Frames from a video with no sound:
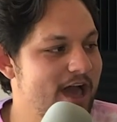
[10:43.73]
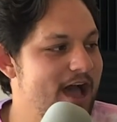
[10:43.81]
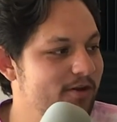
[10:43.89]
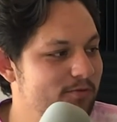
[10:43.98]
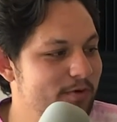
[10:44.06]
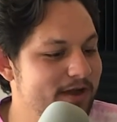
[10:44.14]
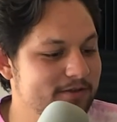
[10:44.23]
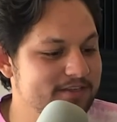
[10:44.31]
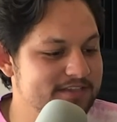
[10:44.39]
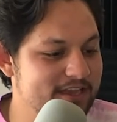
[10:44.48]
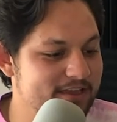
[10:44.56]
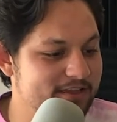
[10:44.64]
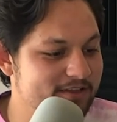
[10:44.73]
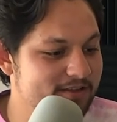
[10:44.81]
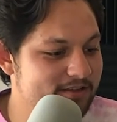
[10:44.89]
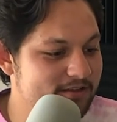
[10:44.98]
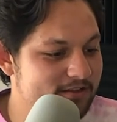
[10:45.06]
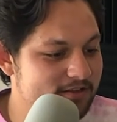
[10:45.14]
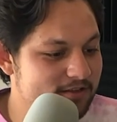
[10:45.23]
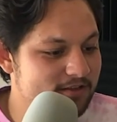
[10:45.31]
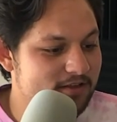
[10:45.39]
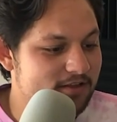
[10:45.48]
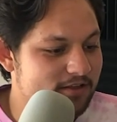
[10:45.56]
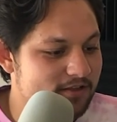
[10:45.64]
Oh, I would it's either
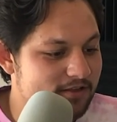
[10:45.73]
death,